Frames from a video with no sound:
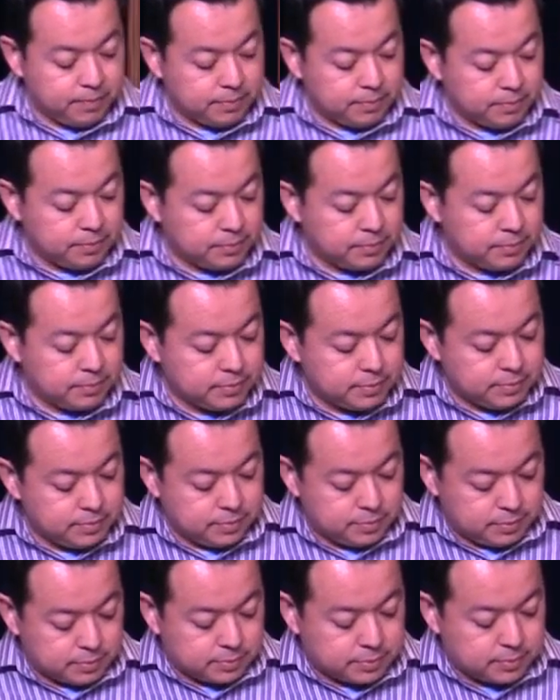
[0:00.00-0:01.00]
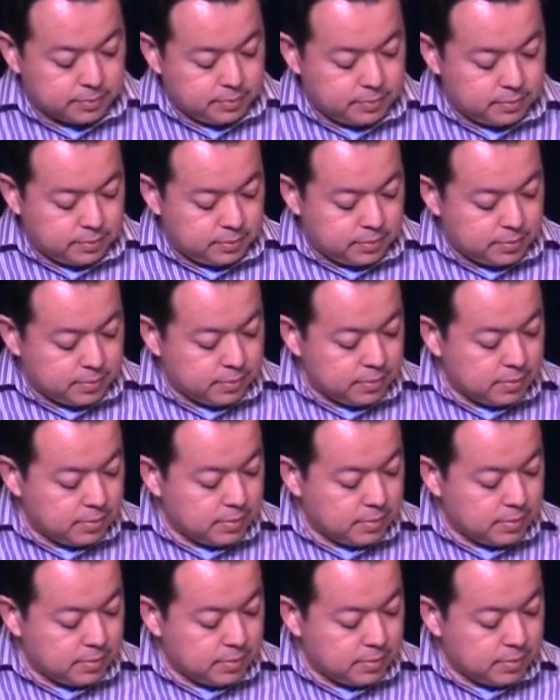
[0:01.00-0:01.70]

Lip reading: No one is speaking in this clip.